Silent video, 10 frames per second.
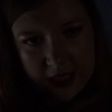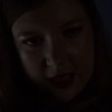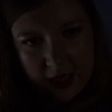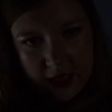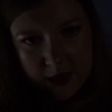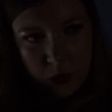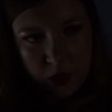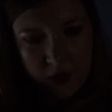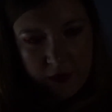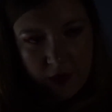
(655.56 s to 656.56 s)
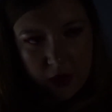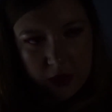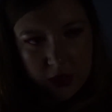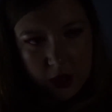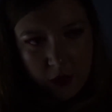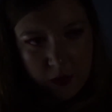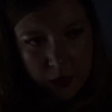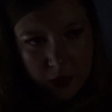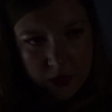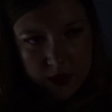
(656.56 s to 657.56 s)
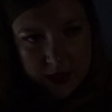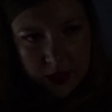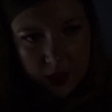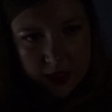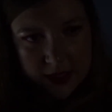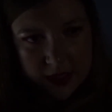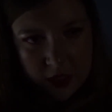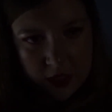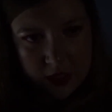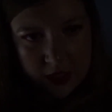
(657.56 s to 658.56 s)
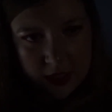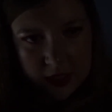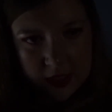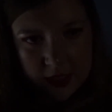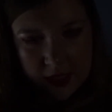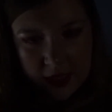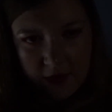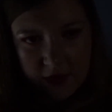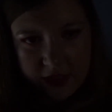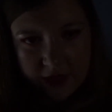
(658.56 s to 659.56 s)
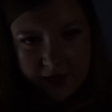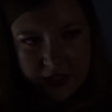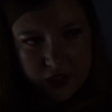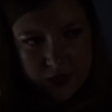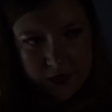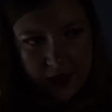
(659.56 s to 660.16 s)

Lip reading: the air, Wood throwing the golf balls as hard as he could in every direction for